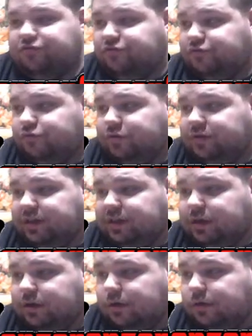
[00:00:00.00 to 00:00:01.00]
What is that
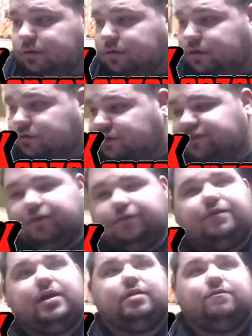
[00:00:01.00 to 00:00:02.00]
thing called? Retron
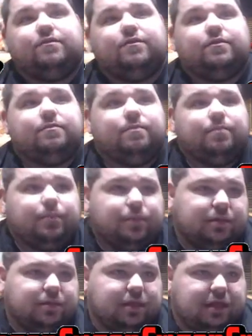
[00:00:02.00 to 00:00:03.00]
5.
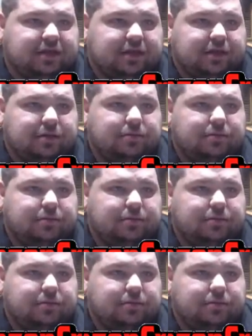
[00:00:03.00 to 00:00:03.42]
That's it.